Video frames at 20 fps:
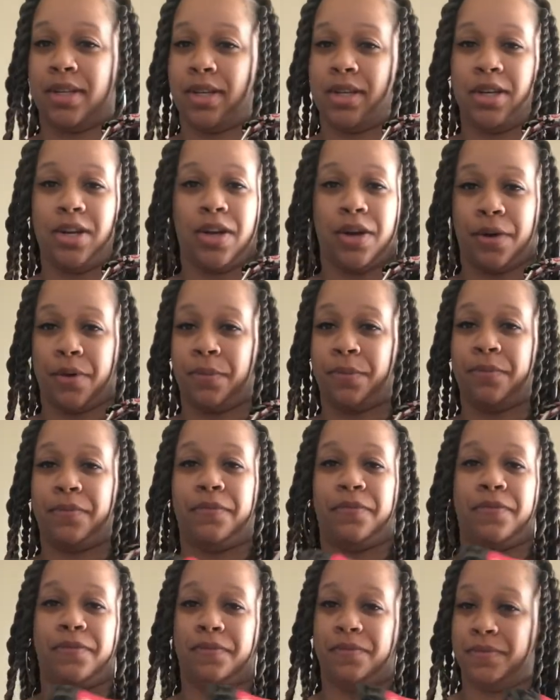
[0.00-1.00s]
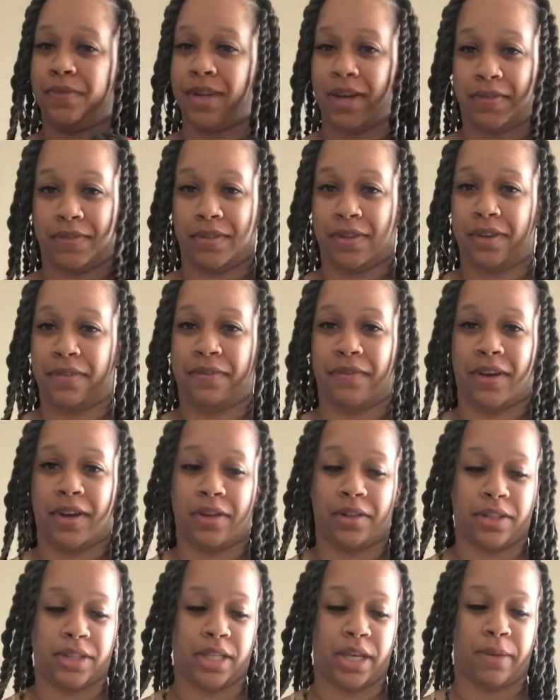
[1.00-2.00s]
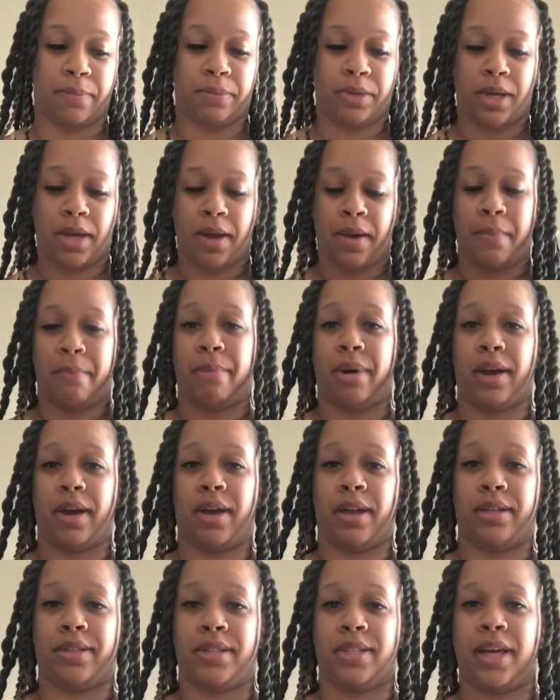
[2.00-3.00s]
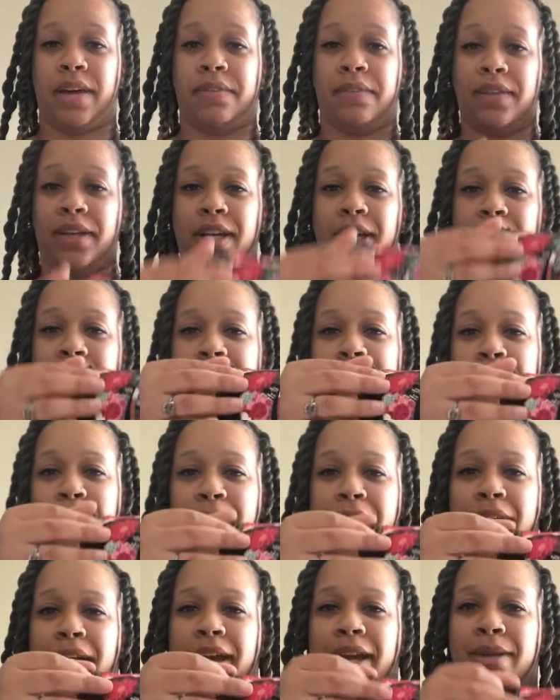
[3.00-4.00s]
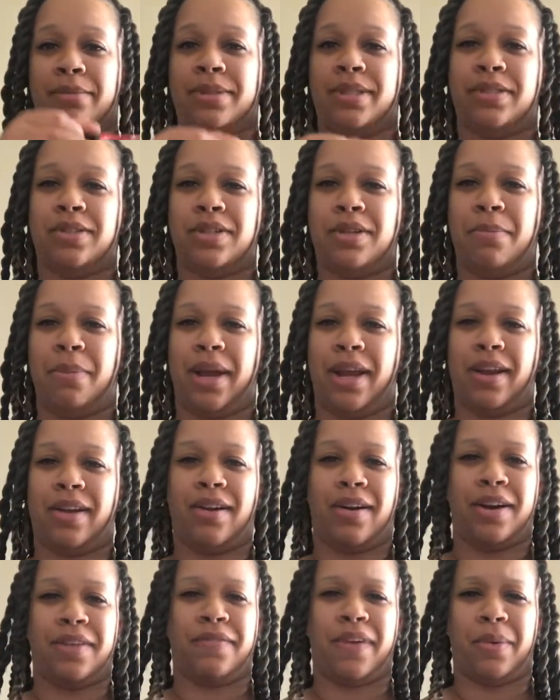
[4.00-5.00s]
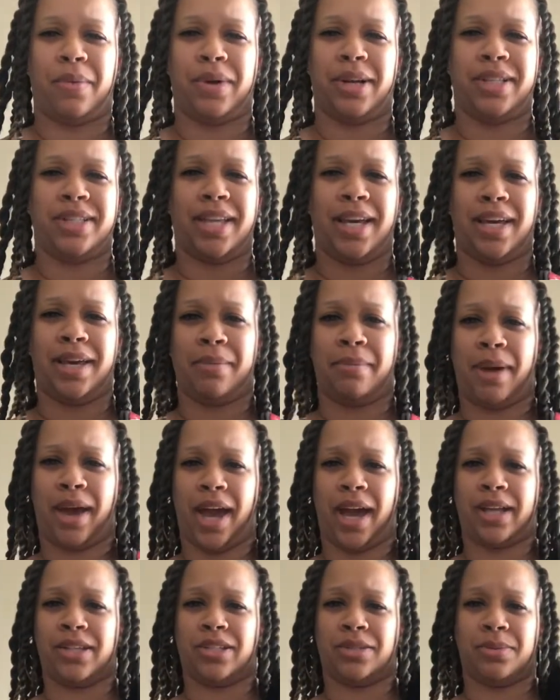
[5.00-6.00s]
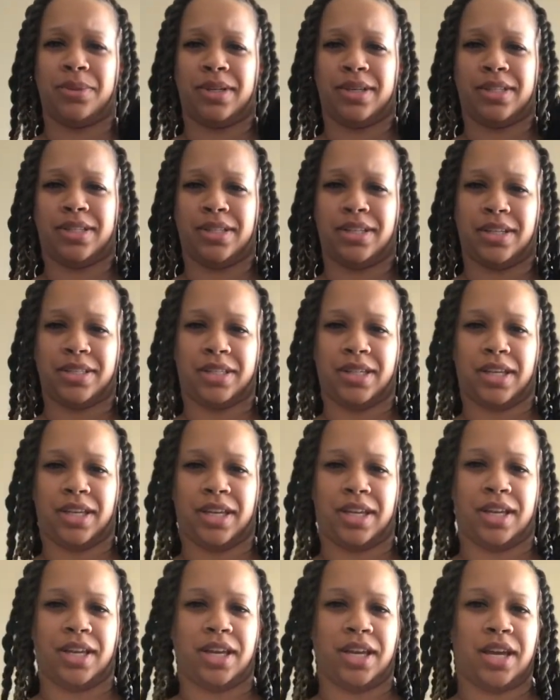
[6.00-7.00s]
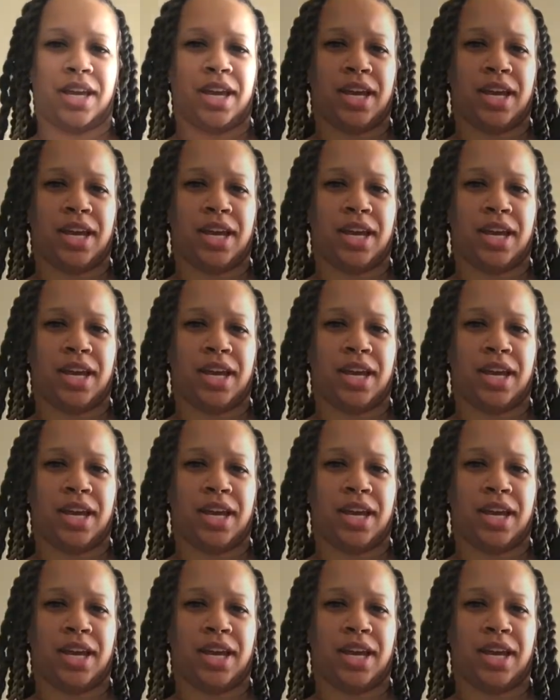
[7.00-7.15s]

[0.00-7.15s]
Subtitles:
No. Definitely a failed attempt, but it's definitely a nice bag, and I'm still debating on if I want to take it back just because he doesn't get in it.